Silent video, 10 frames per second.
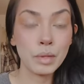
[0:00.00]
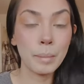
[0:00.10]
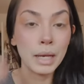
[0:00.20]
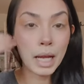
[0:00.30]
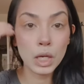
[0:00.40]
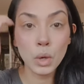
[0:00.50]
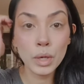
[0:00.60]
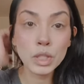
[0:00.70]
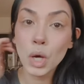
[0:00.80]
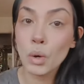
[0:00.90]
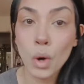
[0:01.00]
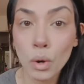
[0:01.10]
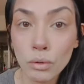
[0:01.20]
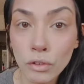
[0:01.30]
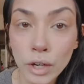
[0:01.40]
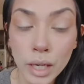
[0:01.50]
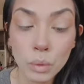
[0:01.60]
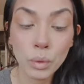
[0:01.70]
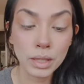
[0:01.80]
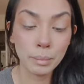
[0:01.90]
I mean, I can always go over it
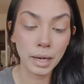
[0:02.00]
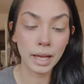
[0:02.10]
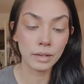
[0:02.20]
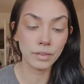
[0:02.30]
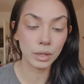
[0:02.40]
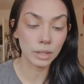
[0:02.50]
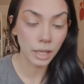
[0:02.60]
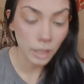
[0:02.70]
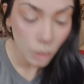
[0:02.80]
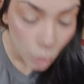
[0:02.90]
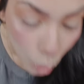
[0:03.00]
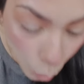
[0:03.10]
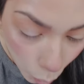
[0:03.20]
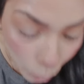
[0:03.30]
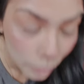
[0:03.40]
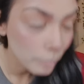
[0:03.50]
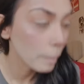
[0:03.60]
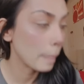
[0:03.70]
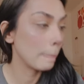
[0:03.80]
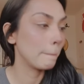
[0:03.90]
with the black if I don't like it.
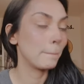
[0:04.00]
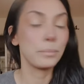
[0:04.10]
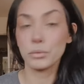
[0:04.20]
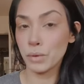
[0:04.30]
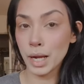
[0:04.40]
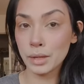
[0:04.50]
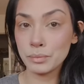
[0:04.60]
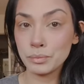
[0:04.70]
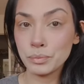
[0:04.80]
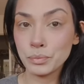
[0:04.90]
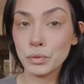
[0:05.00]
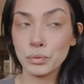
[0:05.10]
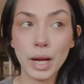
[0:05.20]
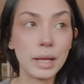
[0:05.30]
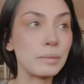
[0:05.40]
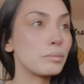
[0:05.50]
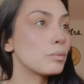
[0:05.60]
Right? Right.